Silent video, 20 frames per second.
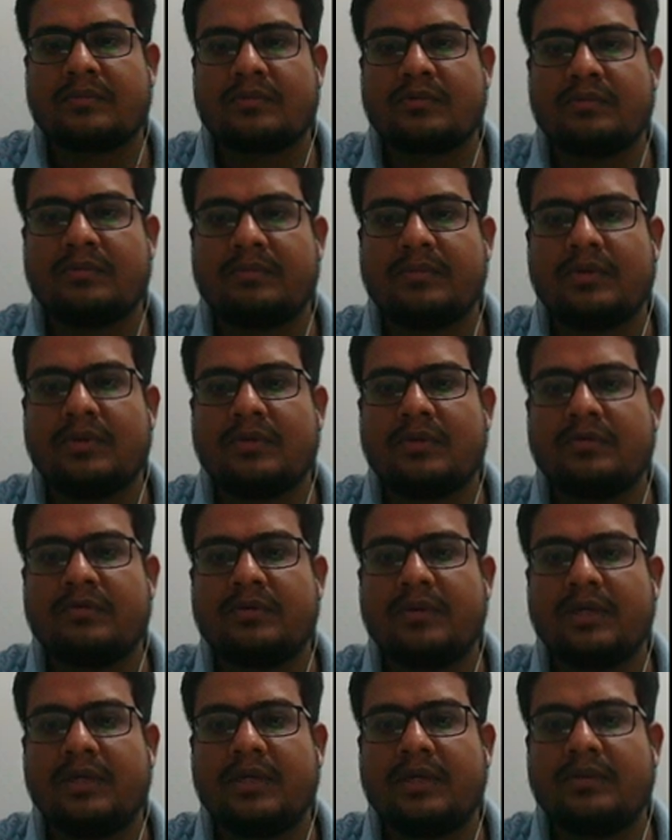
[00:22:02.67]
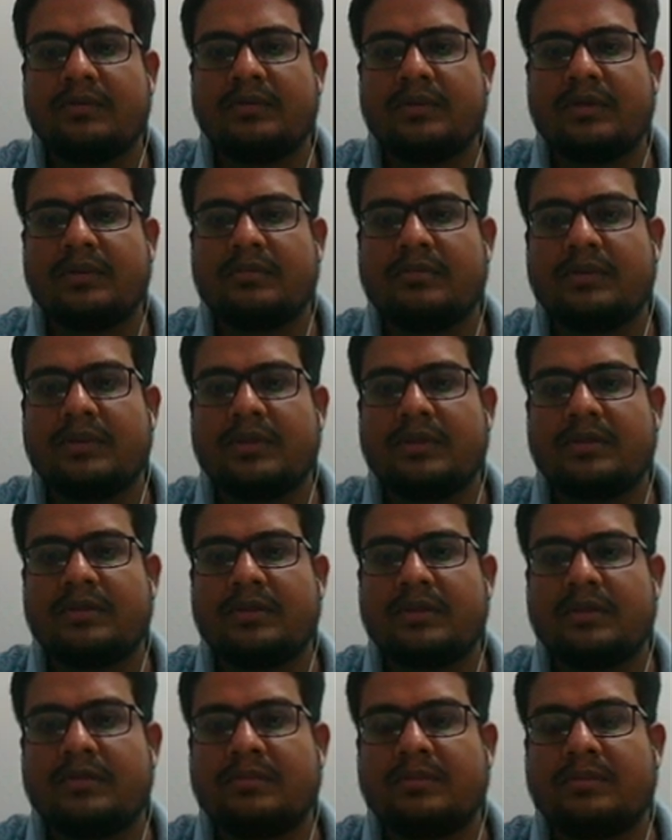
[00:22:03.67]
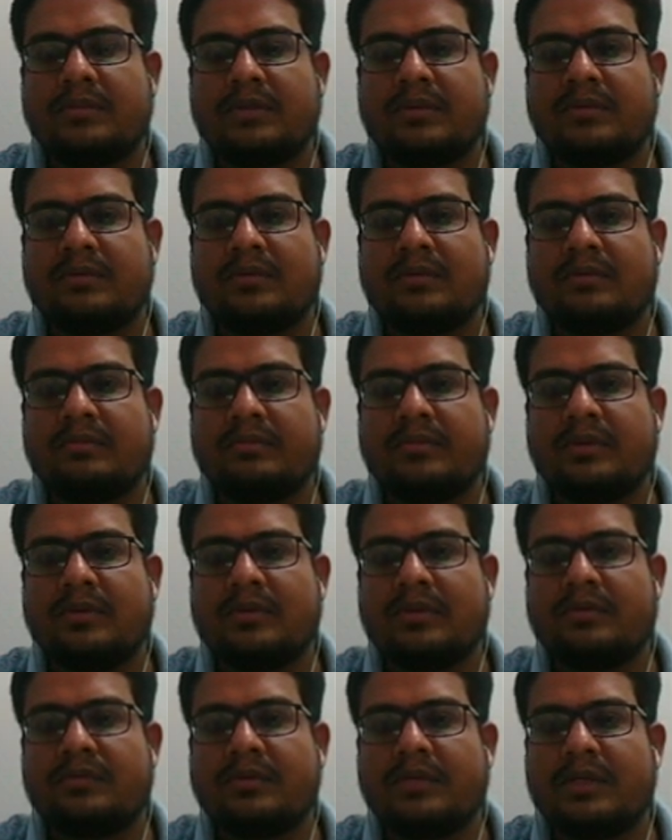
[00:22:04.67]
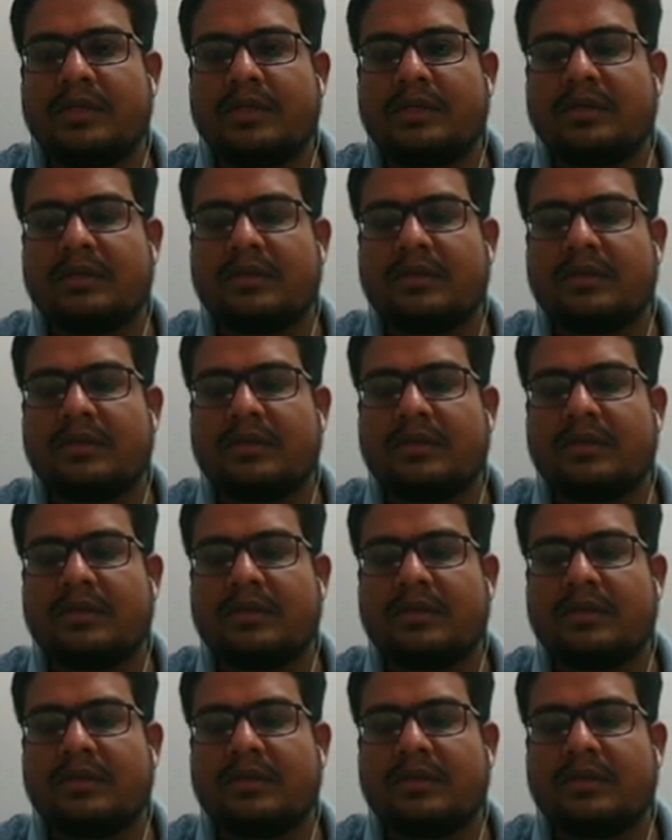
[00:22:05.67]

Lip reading: So P of A union B that will be equal to P of A